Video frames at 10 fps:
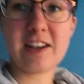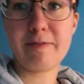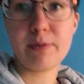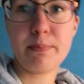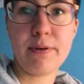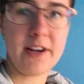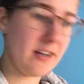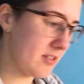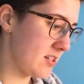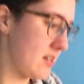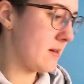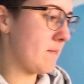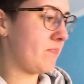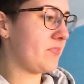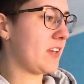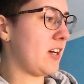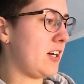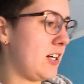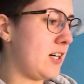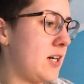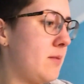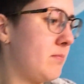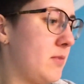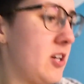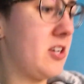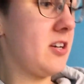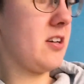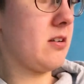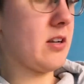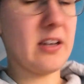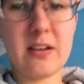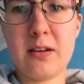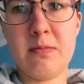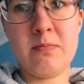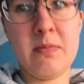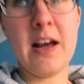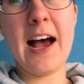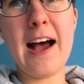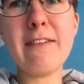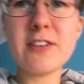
I've prepared a like half